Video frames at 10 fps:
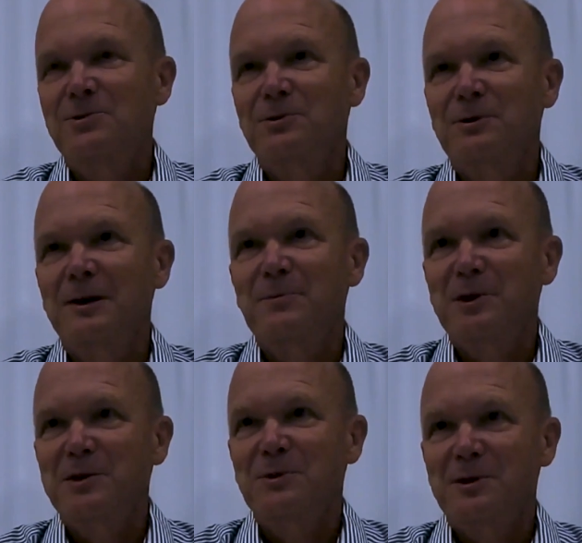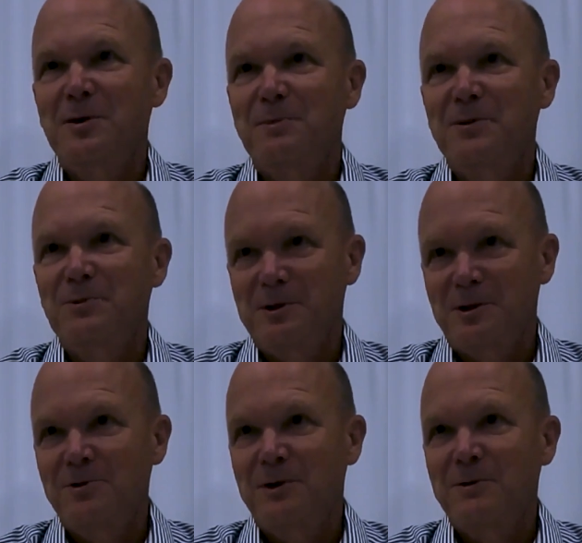to collaborate with a company with
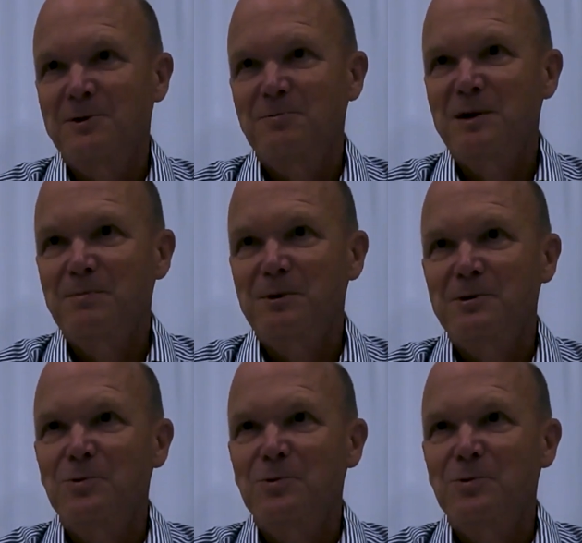100,000 people.